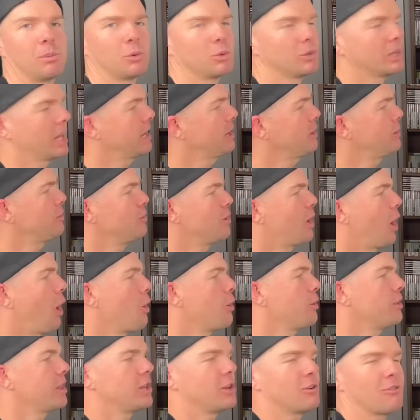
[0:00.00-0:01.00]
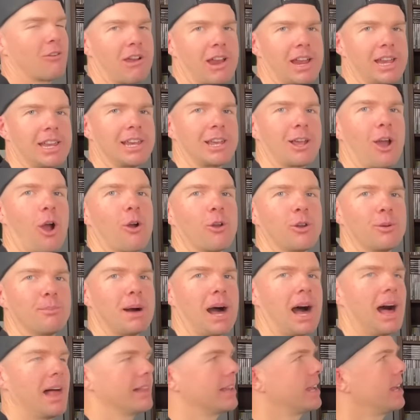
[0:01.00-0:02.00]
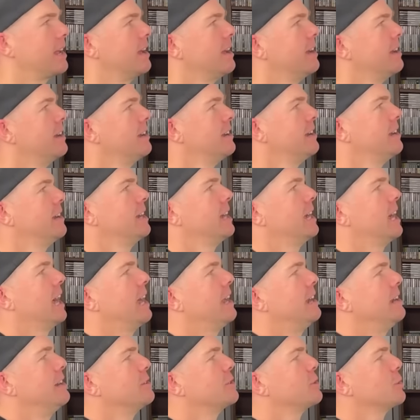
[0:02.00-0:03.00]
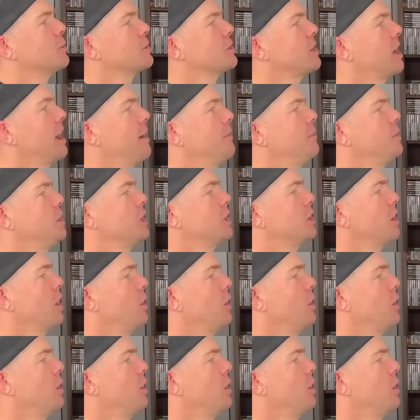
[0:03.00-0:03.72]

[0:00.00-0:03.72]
that will let you know that you're ready to go to Bali. And it is also having the